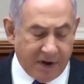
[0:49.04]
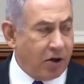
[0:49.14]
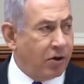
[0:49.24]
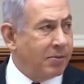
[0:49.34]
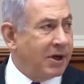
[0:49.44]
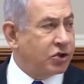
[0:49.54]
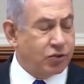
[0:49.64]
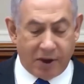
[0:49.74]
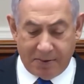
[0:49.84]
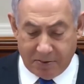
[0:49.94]
no,
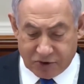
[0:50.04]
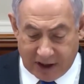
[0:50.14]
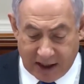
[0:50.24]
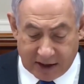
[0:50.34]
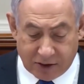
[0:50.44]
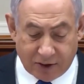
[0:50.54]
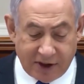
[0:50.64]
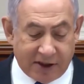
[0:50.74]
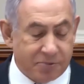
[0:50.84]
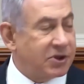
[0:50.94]
I'm not referring to the
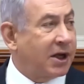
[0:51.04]
indictments